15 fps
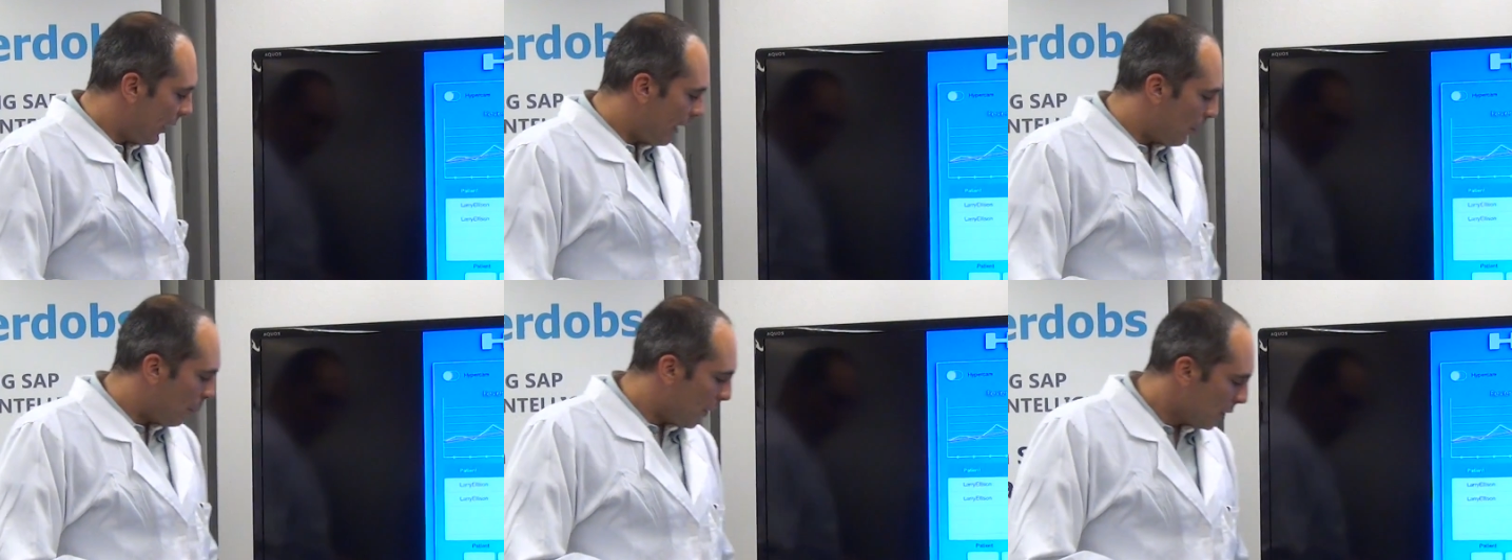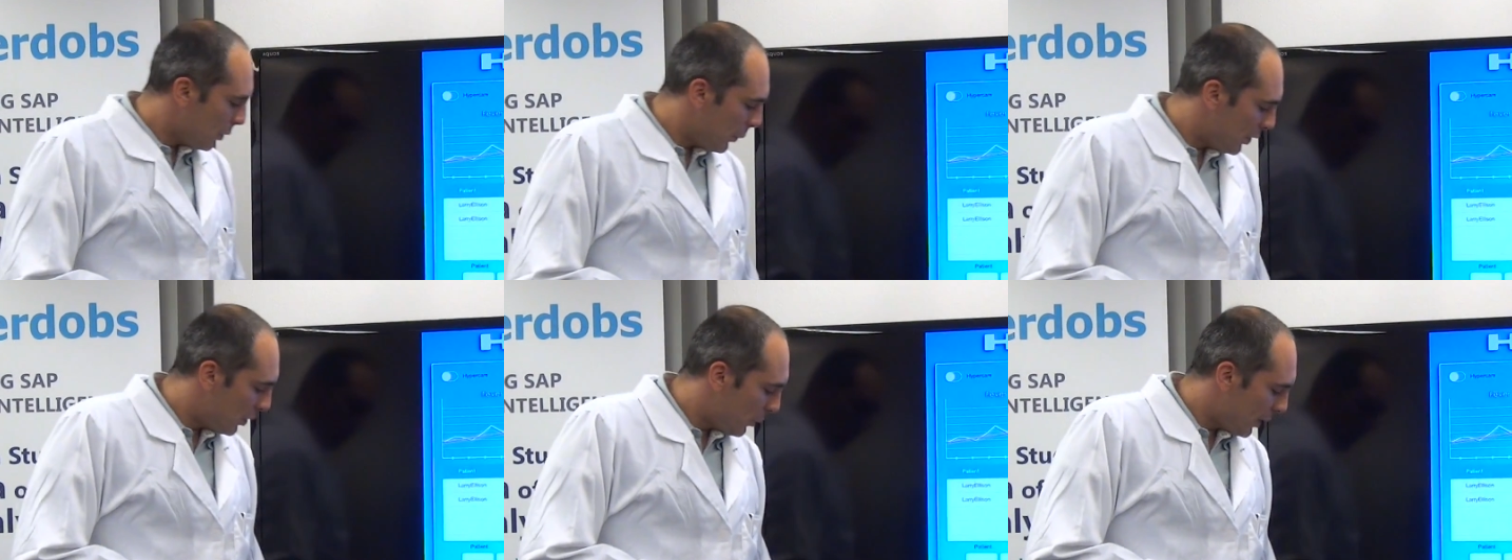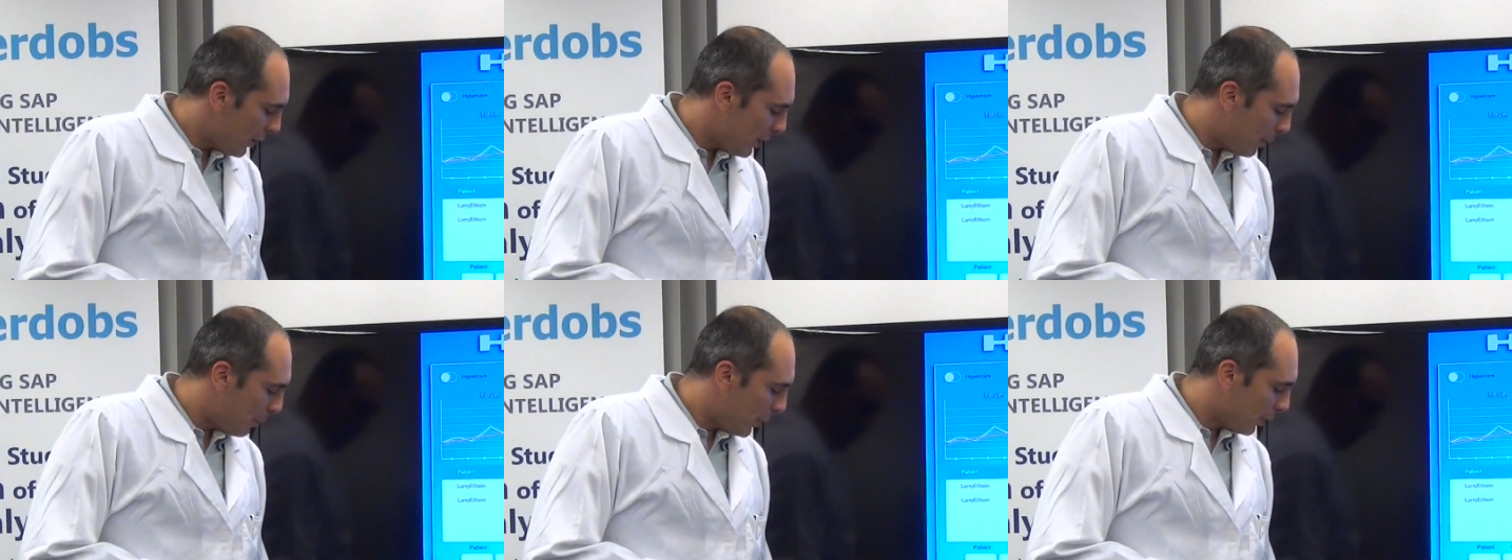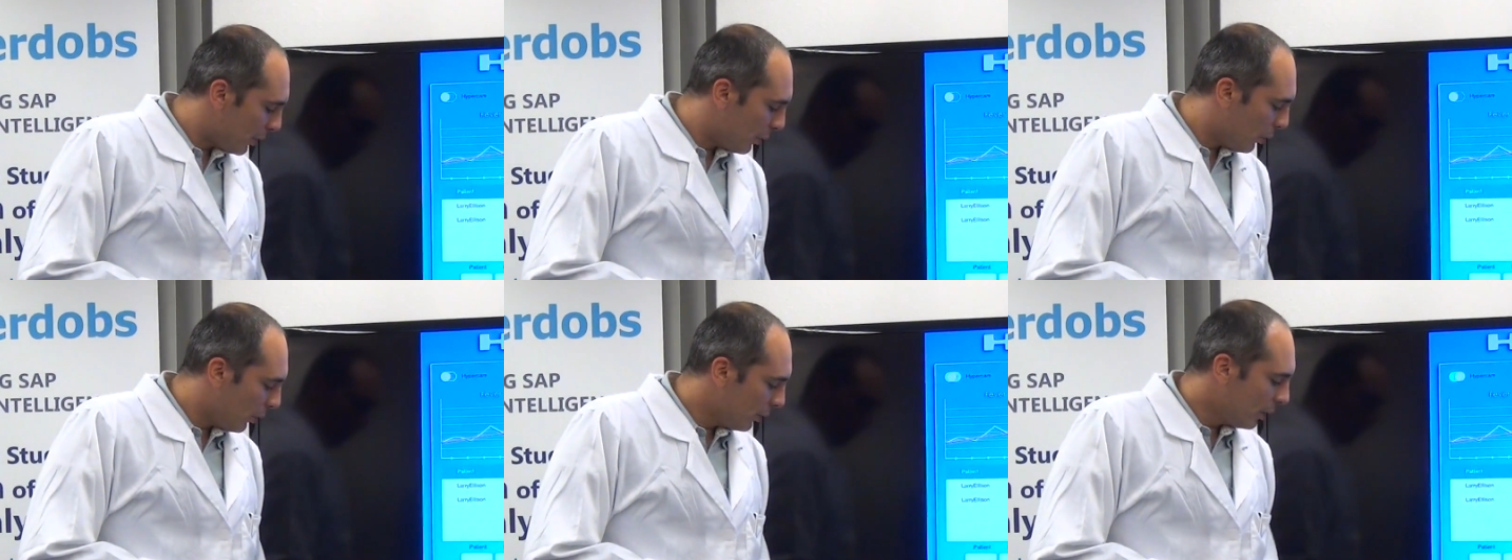And once we switch that
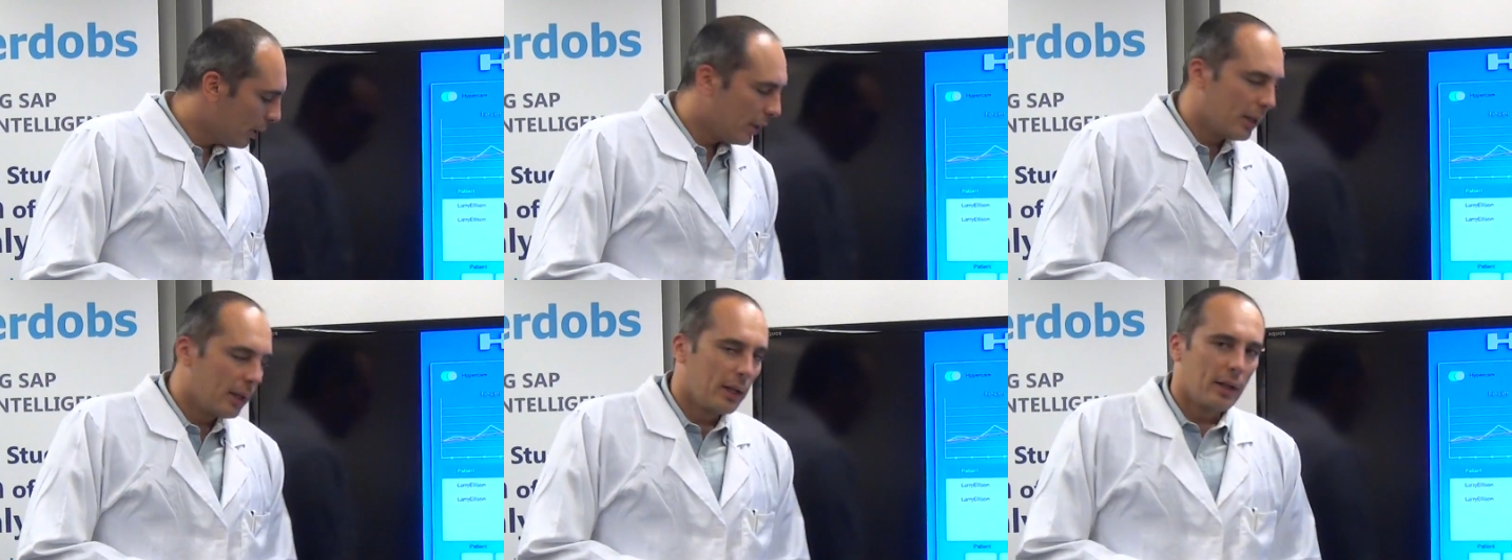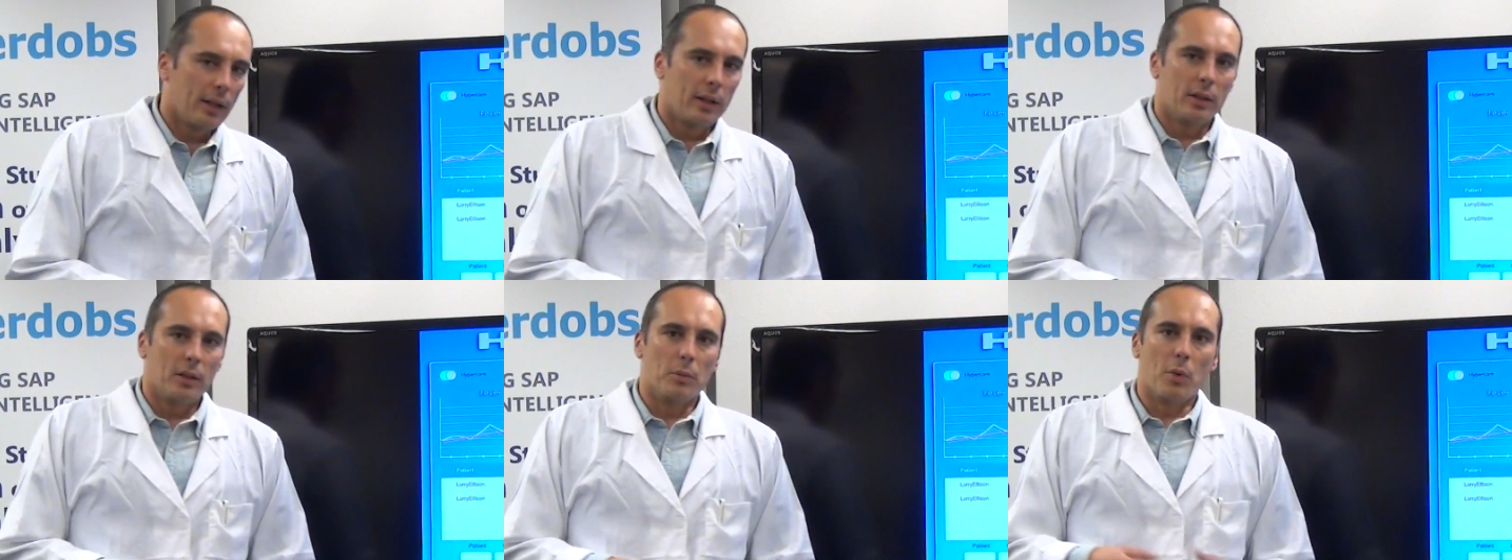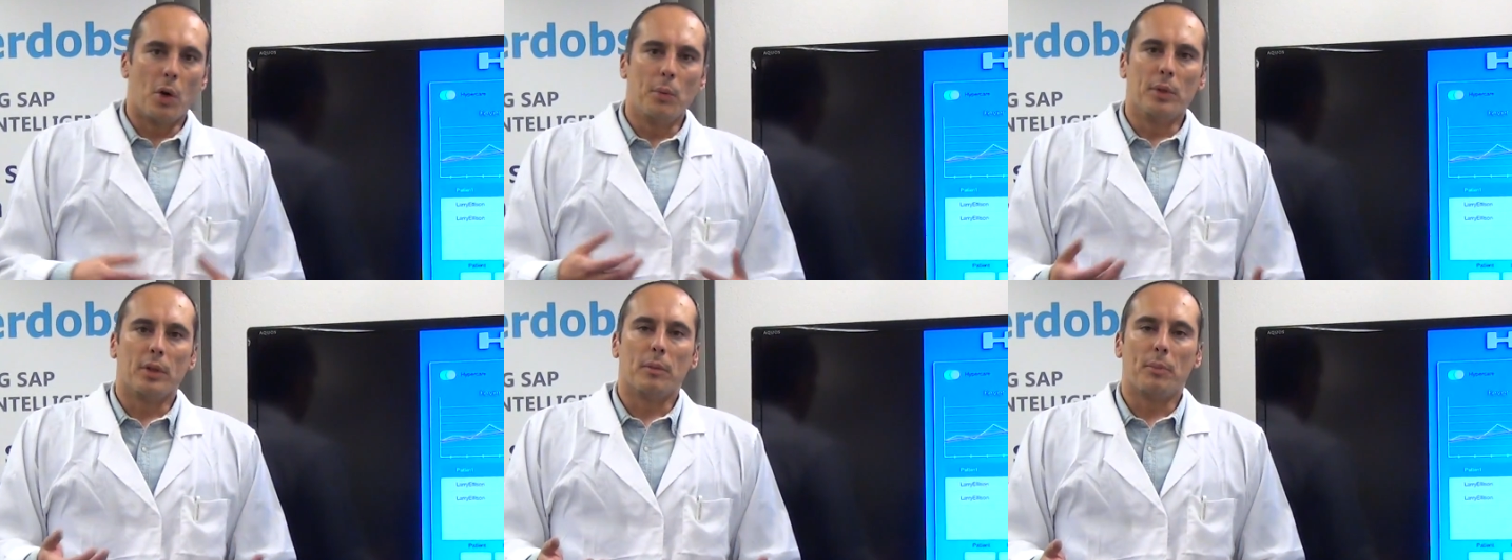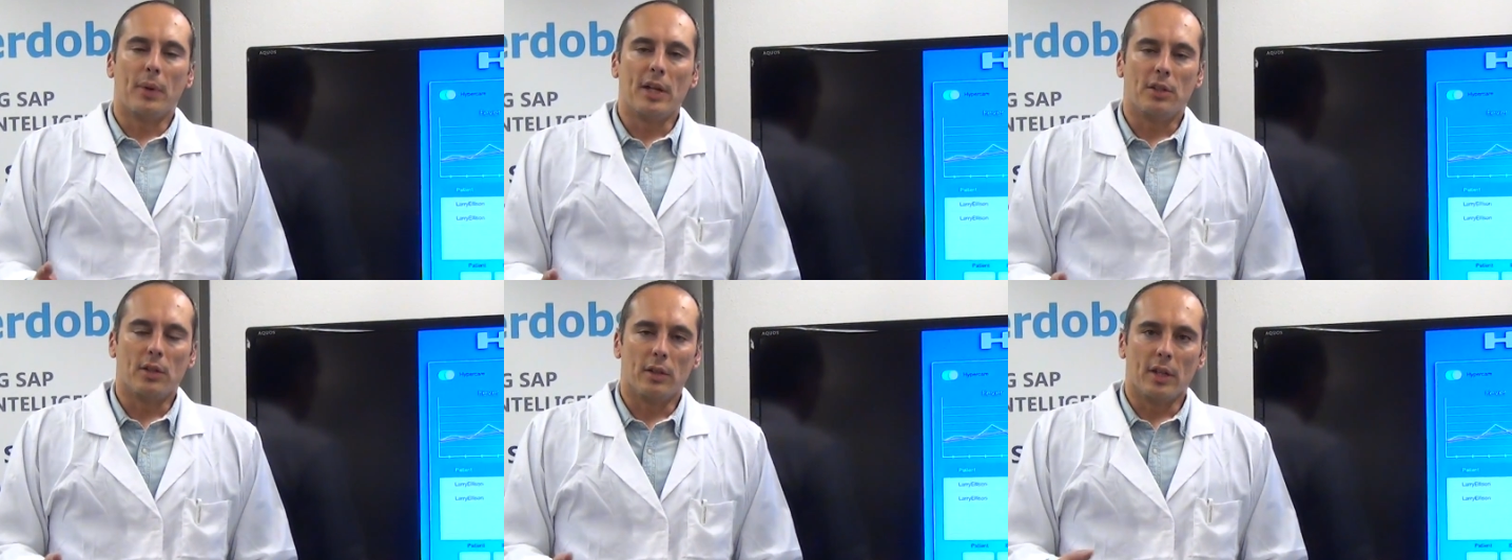button on, the moment the
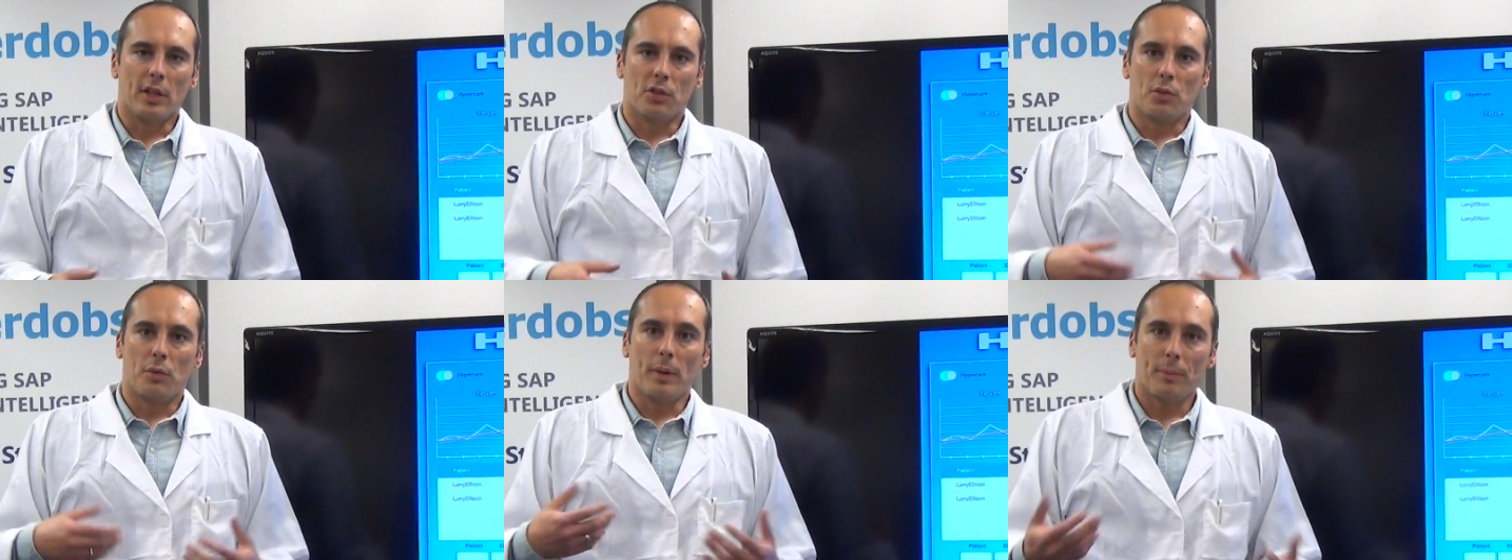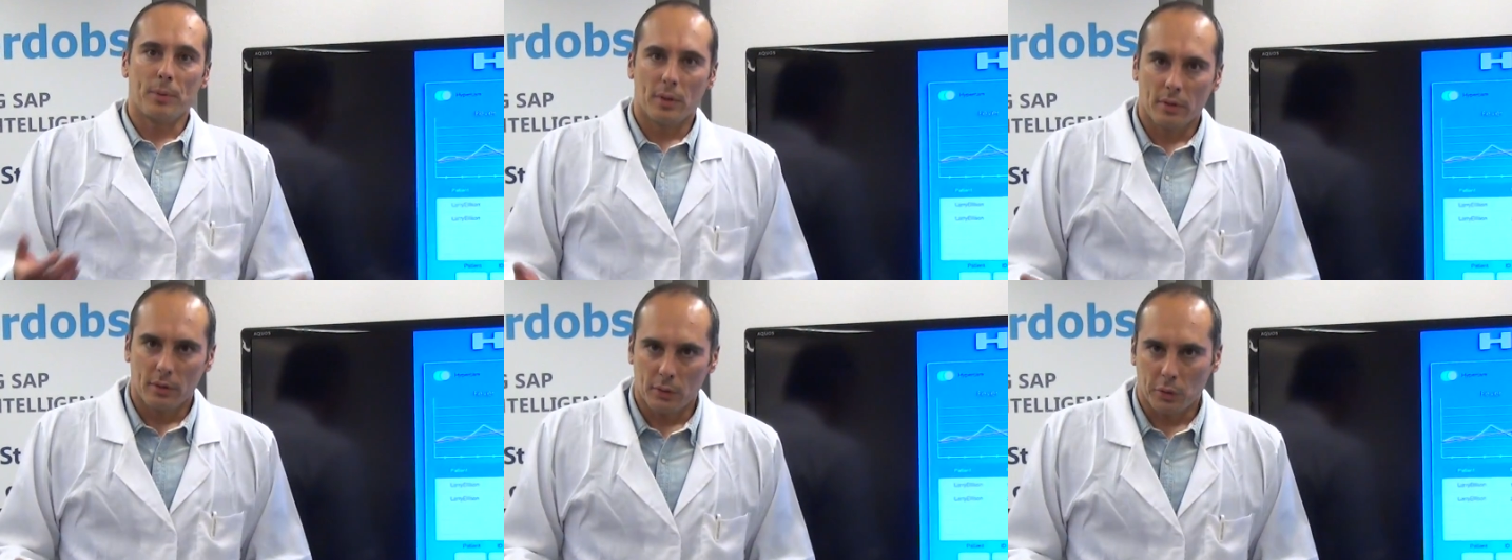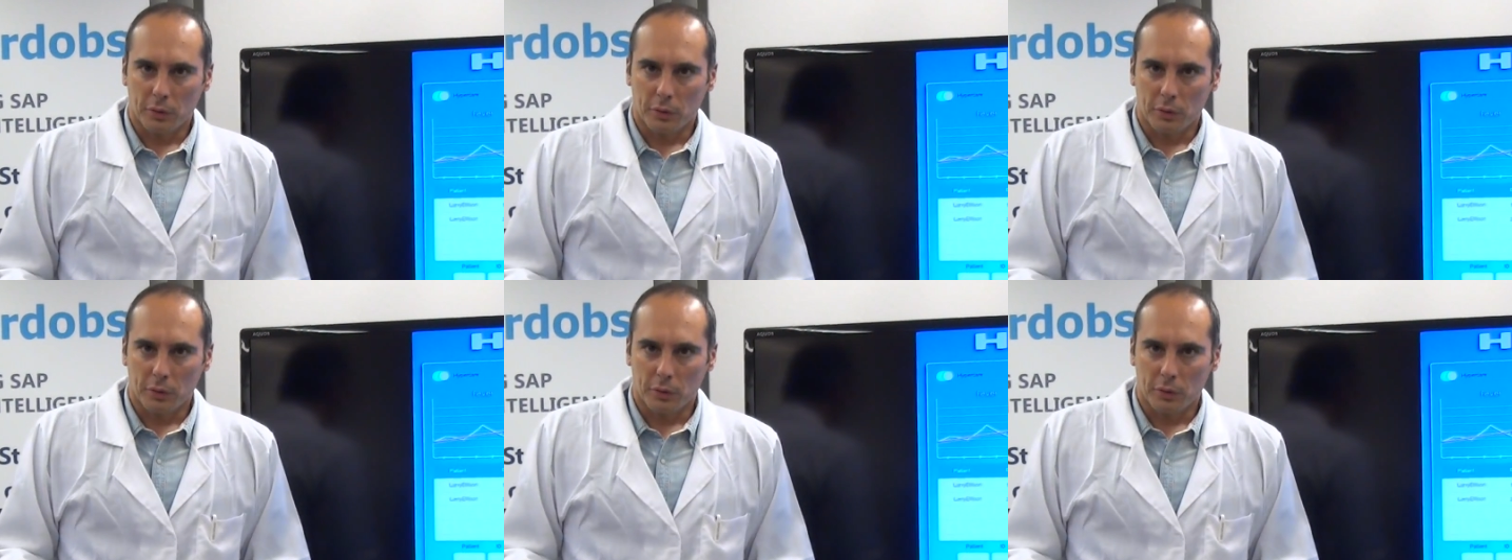patient is tripped,